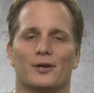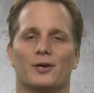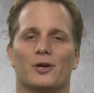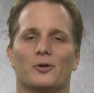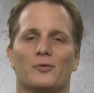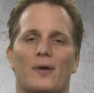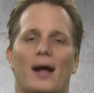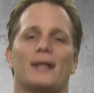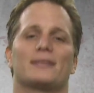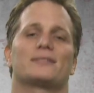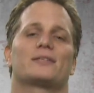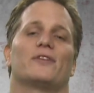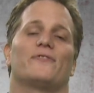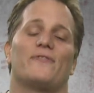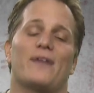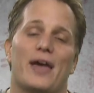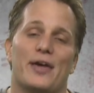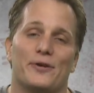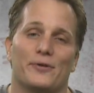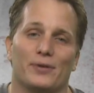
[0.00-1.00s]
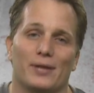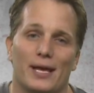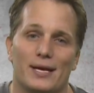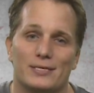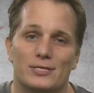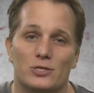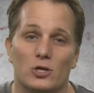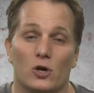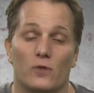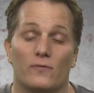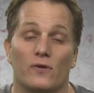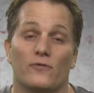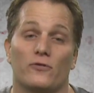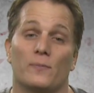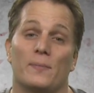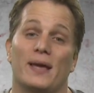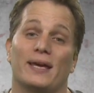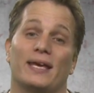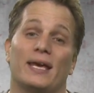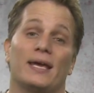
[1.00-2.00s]
Congrats to Vanderlei Silva for
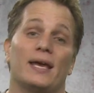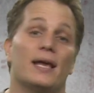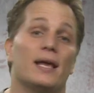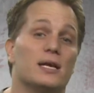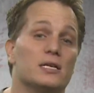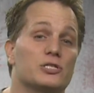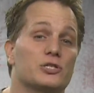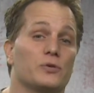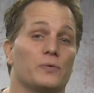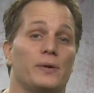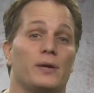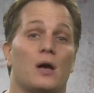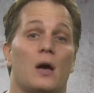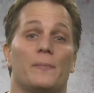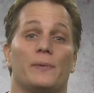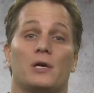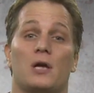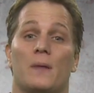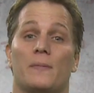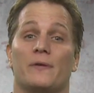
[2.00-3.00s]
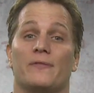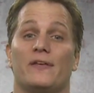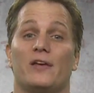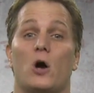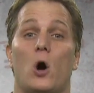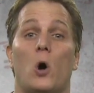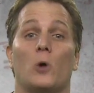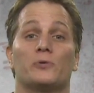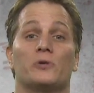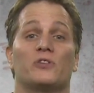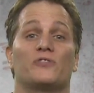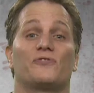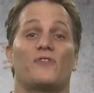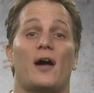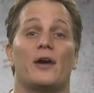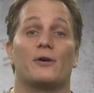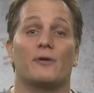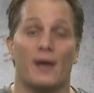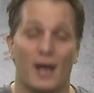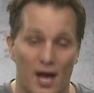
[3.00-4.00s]
making history on becoming the oldest
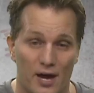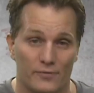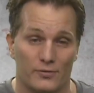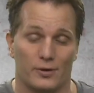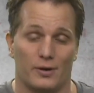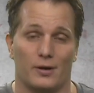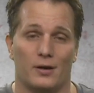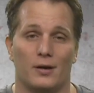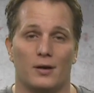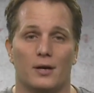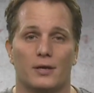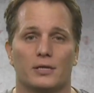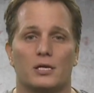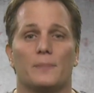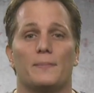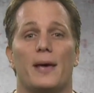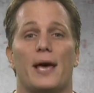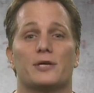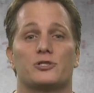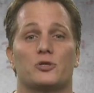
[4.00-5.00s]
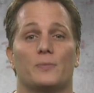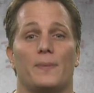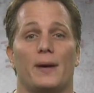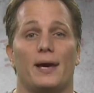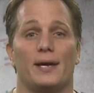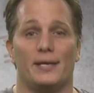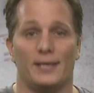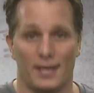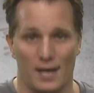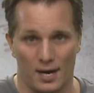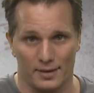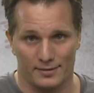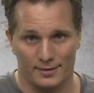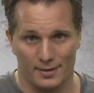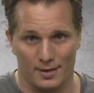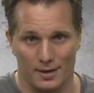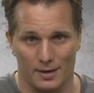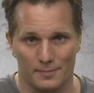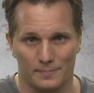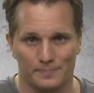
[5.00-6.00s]
fighter ever to masturbate in the
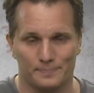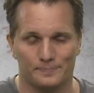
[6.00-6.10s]
octagon.